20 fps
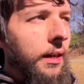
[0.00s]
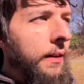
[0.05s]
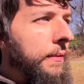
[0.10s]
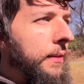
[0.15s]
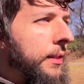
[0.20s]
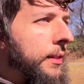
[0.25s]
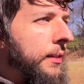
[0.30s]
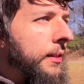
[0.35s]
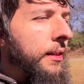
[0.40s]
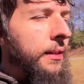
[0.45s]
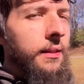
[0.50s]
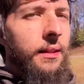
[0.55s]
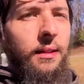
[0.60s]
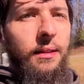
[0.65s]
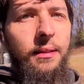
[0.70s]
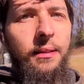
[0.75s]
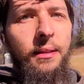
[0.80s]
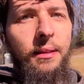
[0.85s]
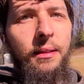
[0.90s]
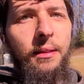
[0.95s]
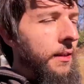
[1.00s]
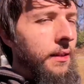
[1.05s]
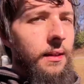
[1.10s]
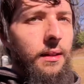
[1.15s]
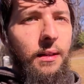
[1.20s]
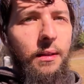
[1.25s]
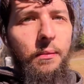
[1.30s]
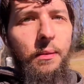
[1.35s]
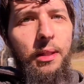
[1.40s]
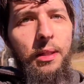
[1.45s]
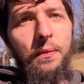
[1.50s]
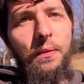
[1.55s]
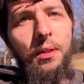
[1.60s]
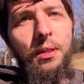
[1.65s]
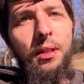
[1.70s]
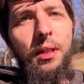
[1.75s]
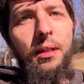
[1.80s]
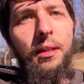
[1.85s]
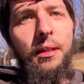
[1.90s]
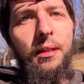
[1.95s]
Obviously, that's, you know, West
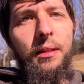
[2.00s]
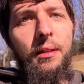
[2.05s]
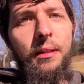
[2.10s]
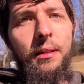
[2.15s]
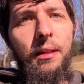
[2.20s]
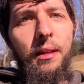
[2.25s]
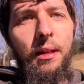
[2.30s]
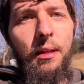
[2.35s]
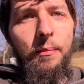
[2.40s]
Virginia,